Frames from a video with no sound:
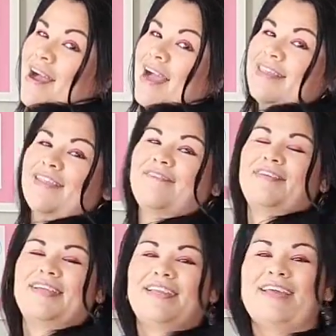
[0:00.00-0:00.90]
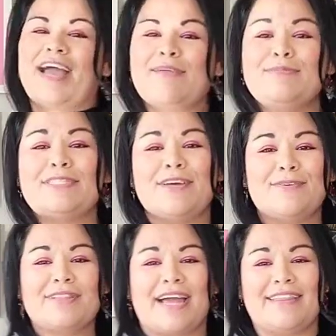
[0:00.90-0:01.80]
I love it. I'm
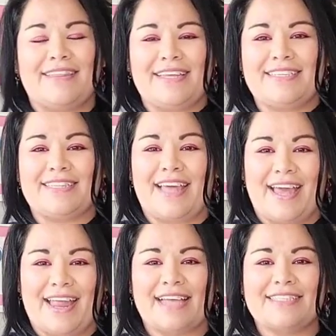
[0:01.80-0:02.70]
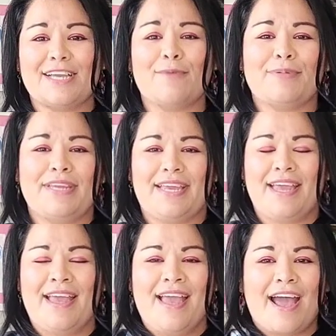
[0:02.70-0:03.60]
so glad that they did that. As a
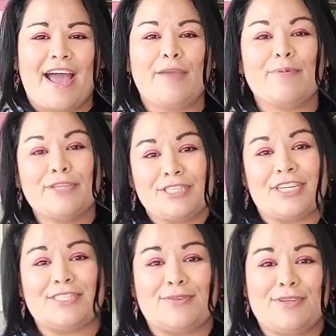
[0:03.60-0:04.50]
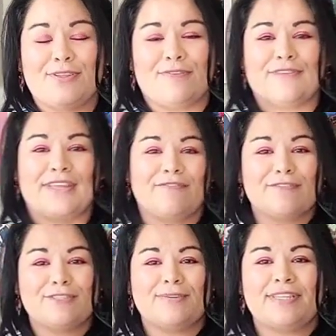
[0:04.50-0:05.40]
company, I appreciate Stoney Clover Lane
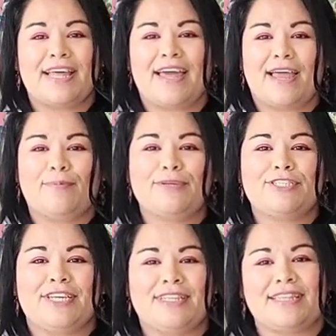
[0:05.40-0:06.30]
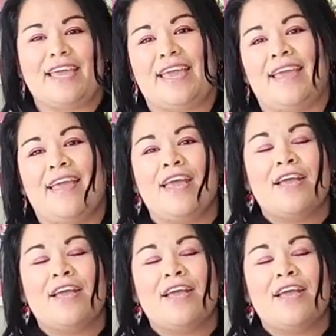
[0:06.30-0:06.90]
for doing that. I appreciate that they